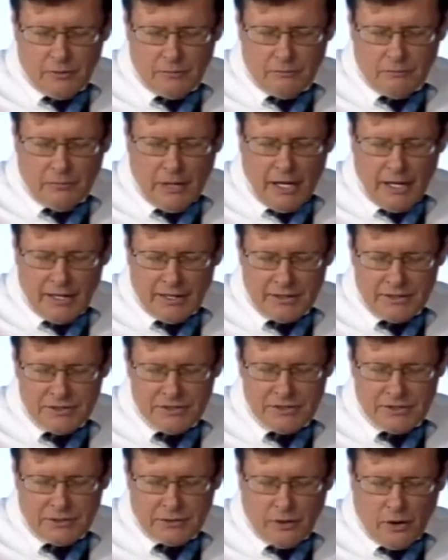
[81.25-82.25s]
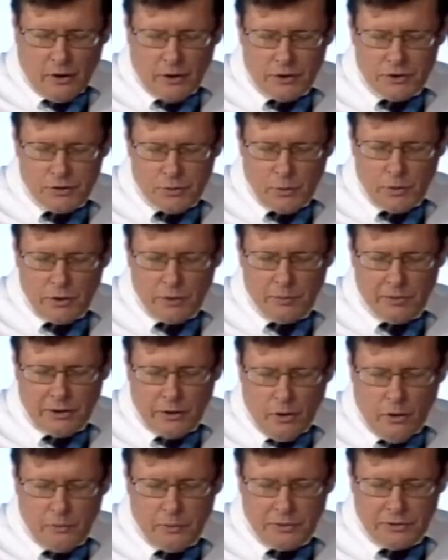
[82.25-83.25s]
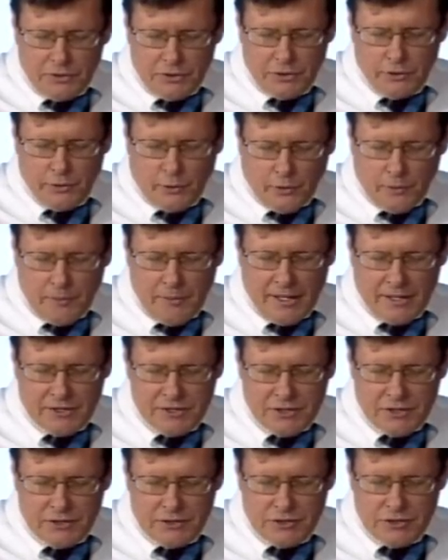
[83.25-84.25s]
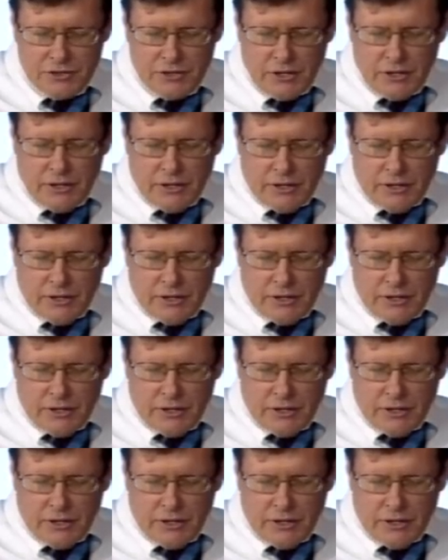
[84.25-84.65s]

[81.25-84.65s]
minds and hearts will be open to your message,